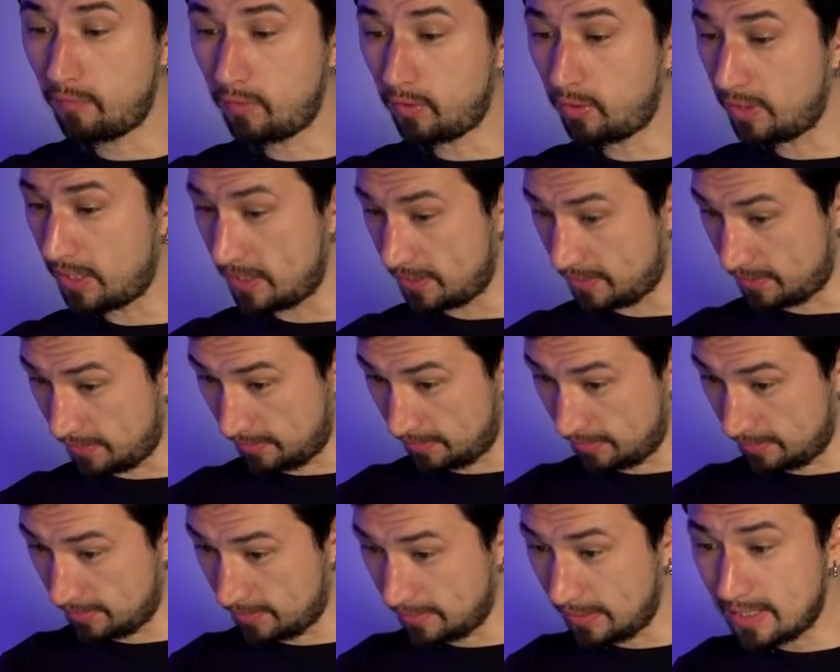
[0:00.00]
For
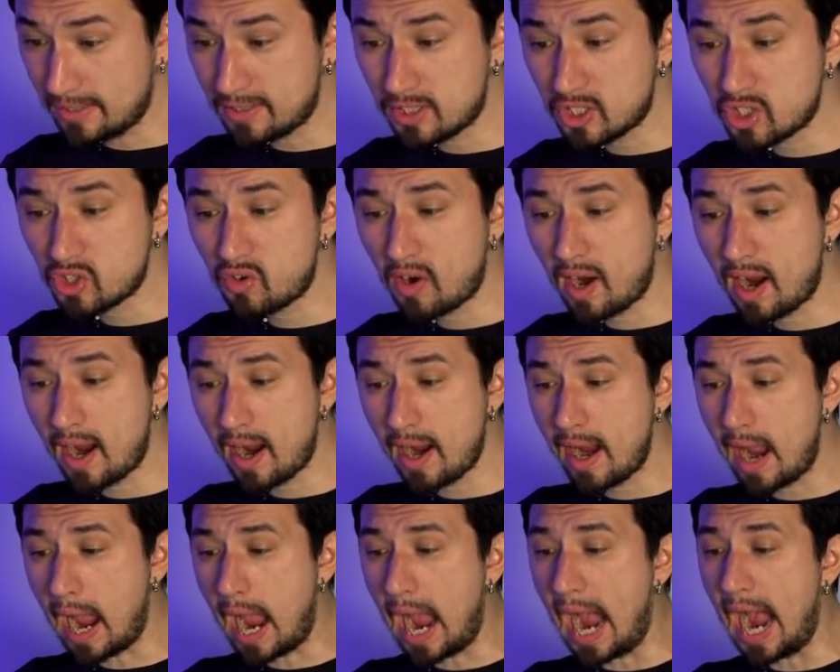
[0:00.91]
instance, let's
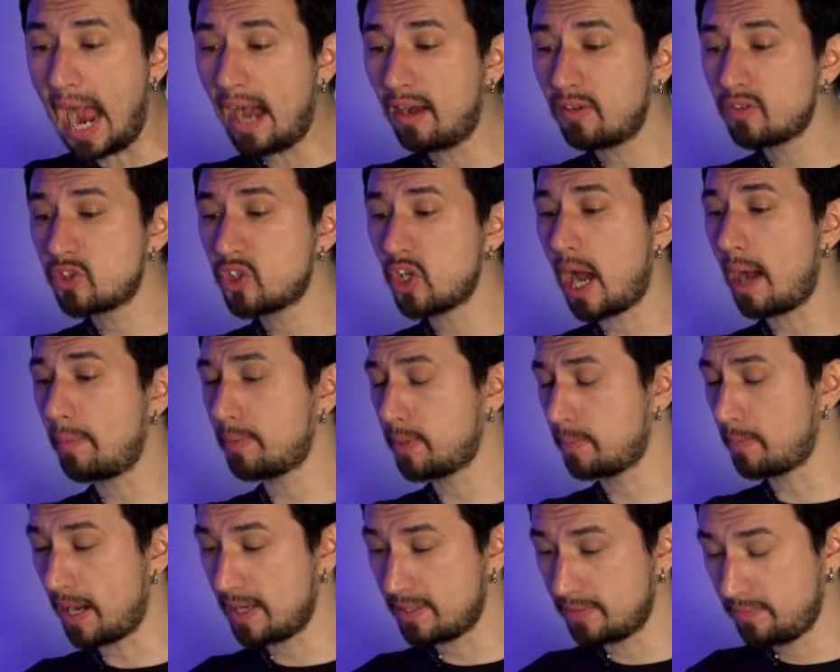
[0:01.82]
try how to
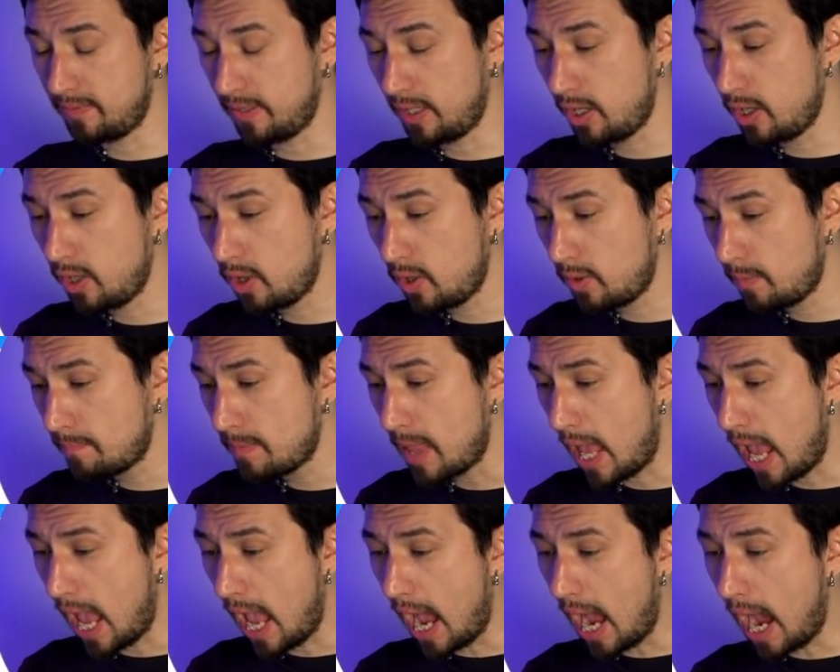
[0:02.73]
optimize video,
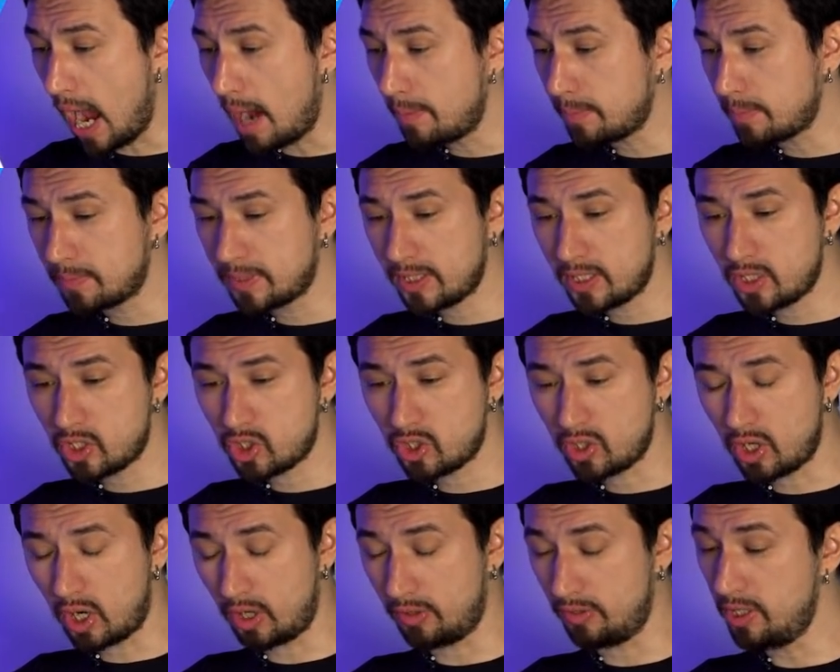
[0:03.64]

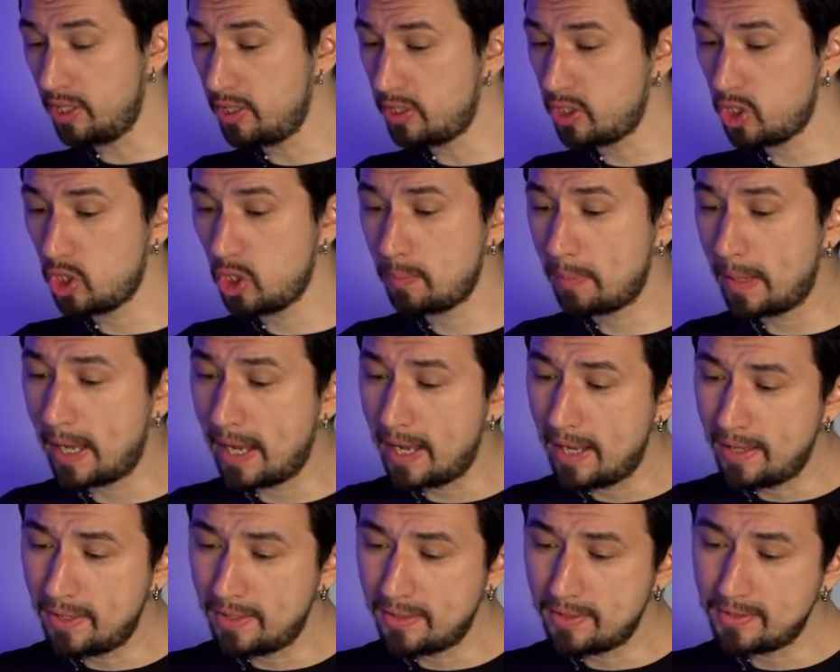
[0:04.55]
optimization on YouTube,
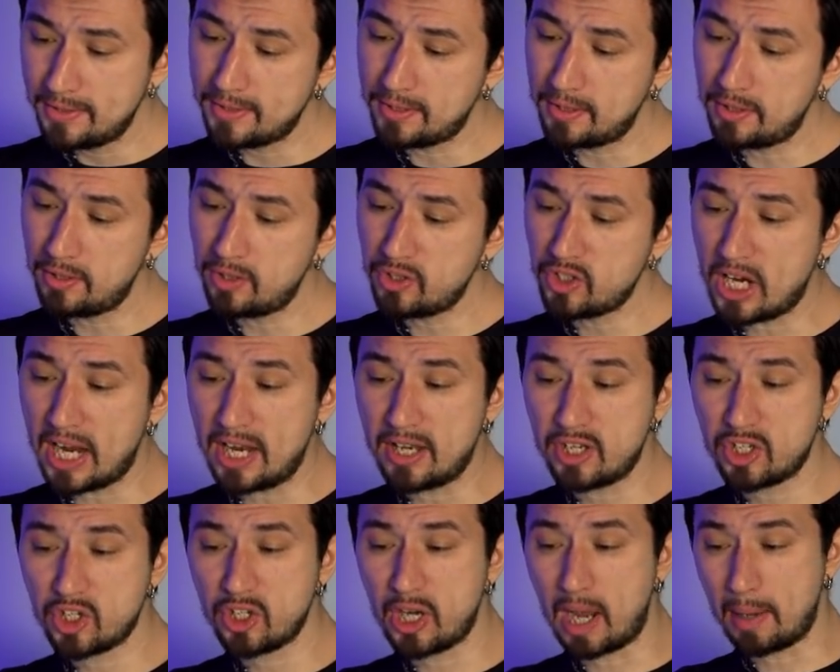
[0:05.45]
search
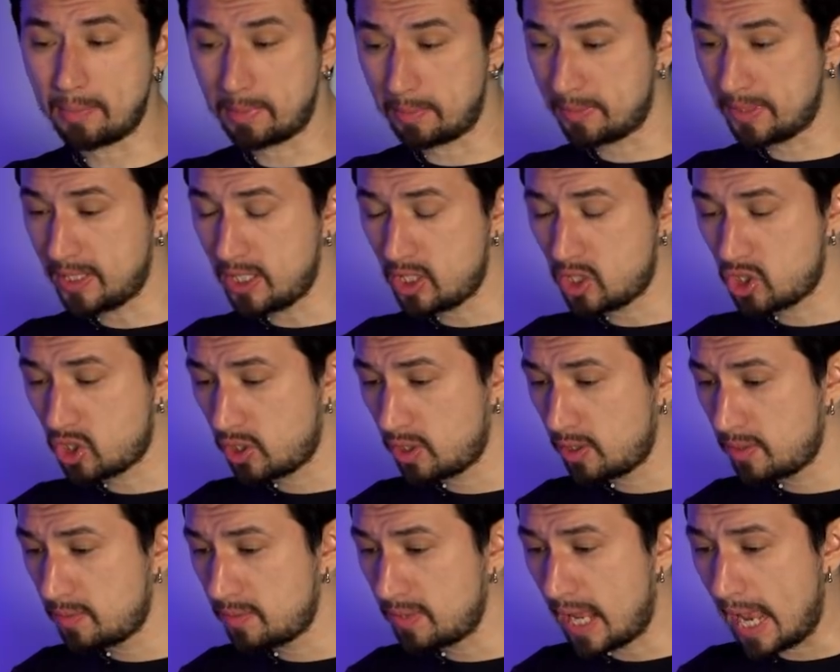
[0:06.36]
engine
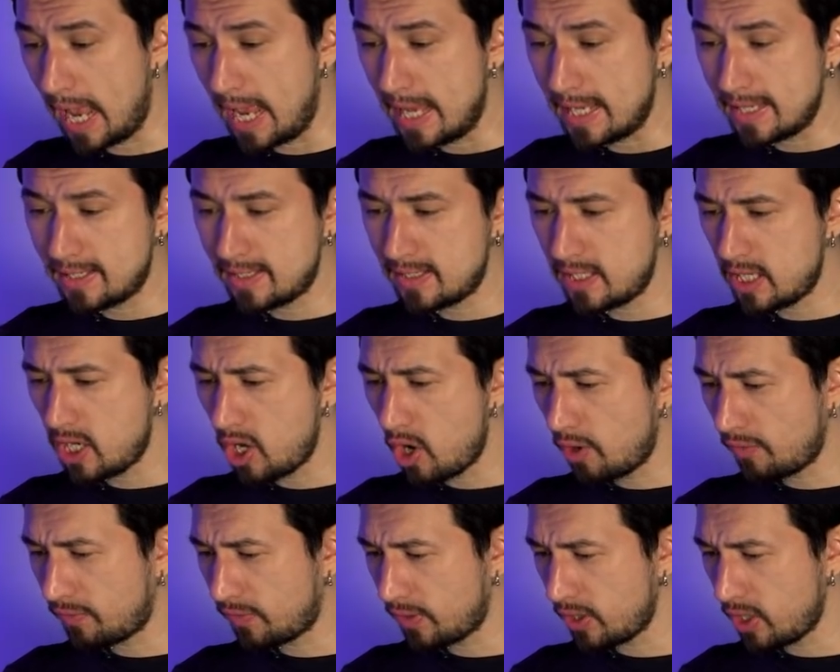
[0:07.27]
optimization,
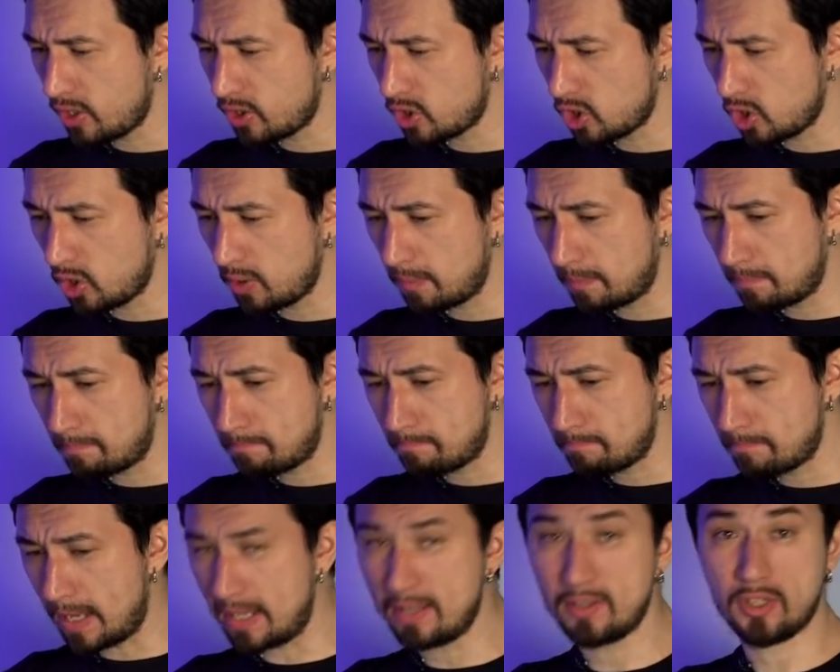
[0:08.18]
SEO for YouTube,
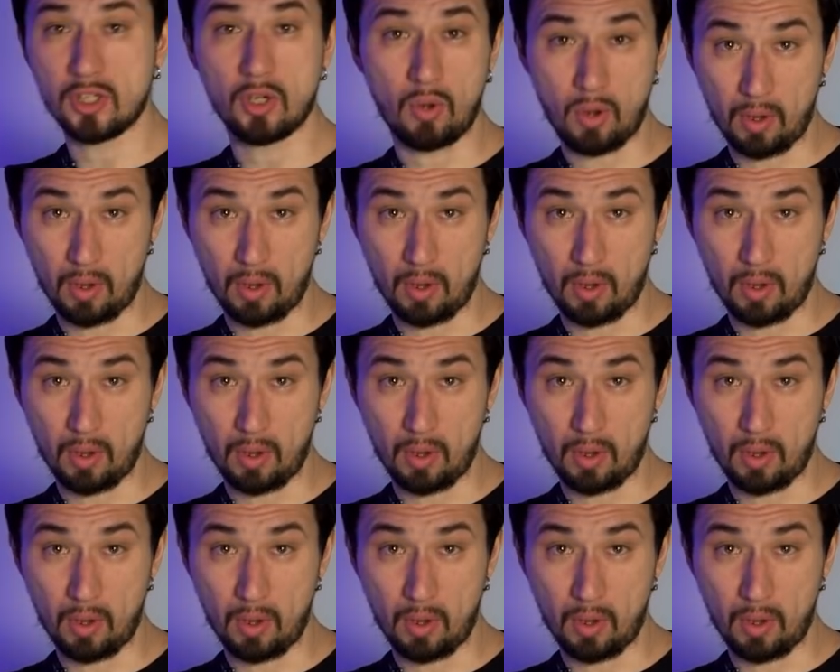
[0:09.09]
and so